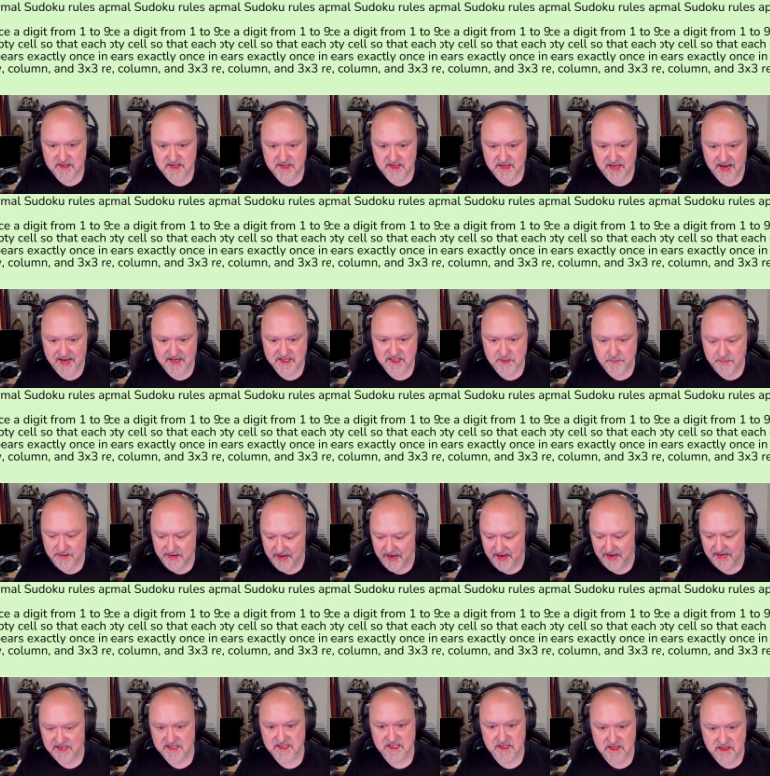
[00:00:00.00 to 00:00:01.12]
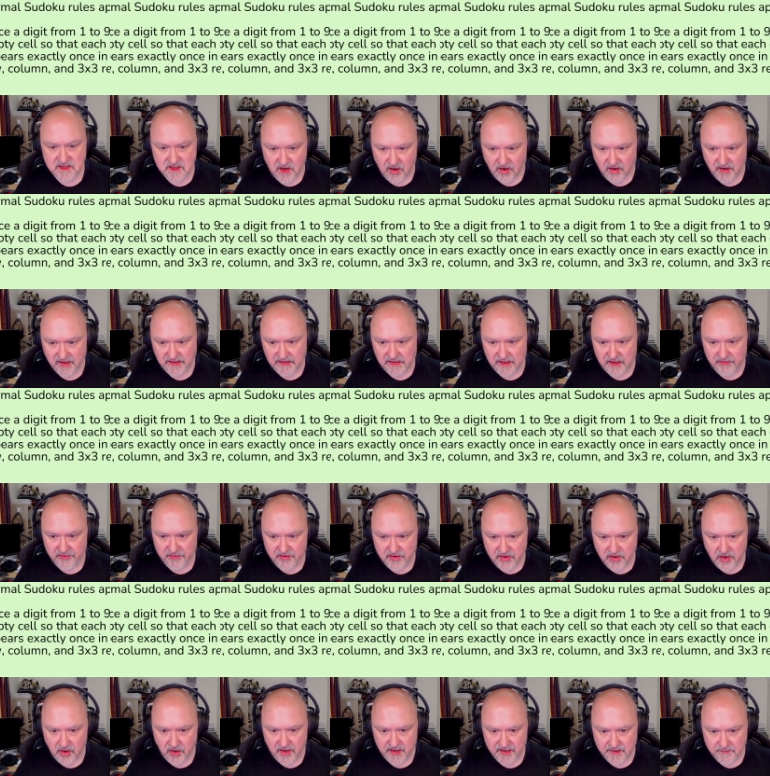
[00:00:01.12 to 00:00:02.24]
has to be eight and nine, and the
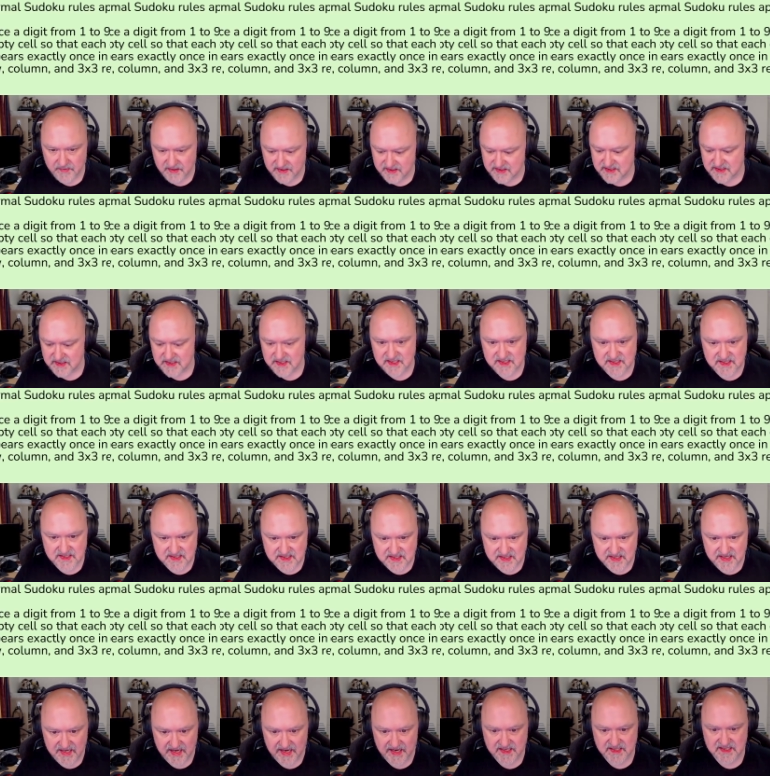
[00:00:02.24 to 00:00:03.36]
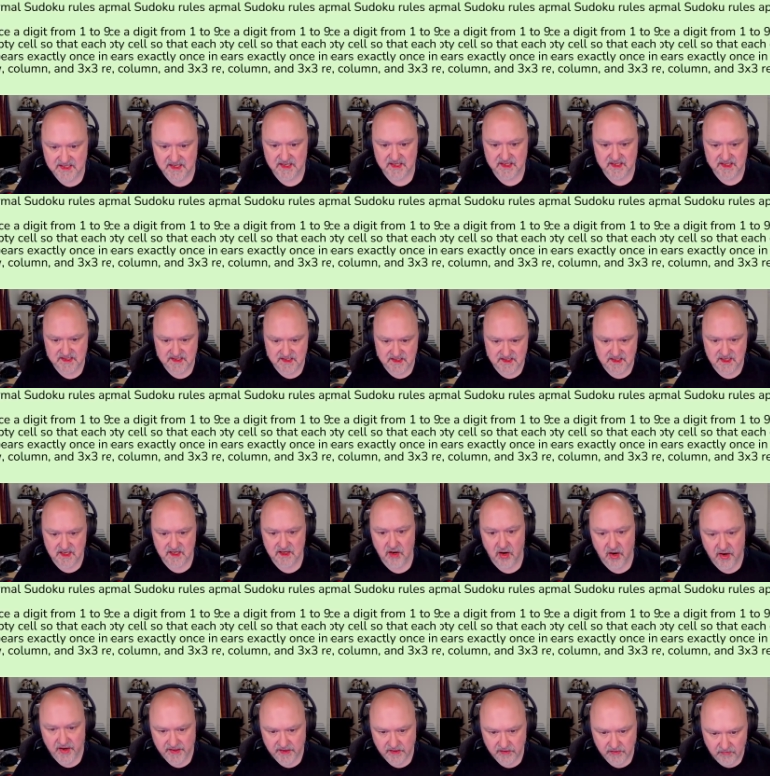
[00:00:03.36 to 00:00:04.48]
nine means this is the eight and this is the
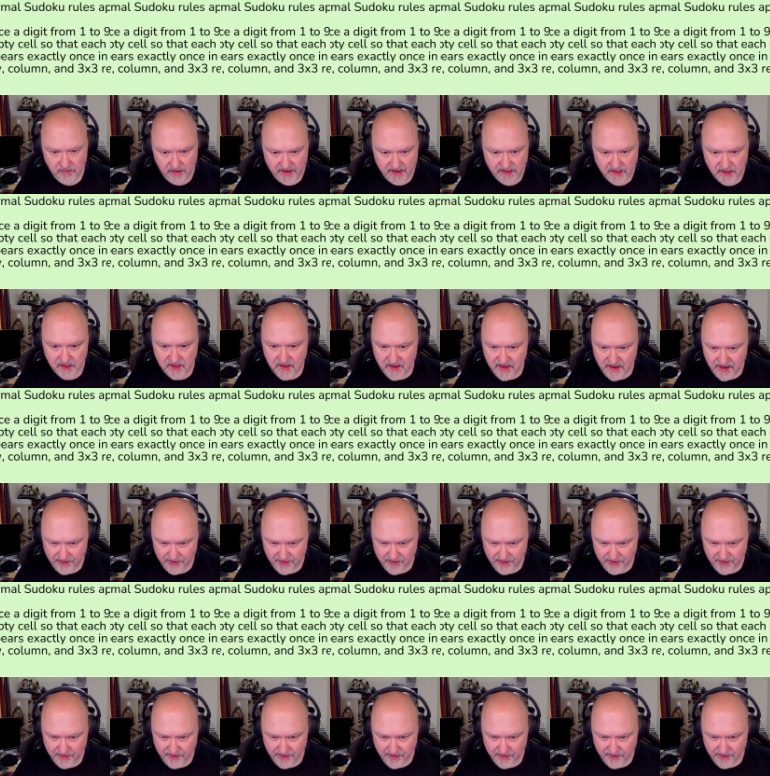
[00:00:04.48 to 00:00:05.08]
nine. Great.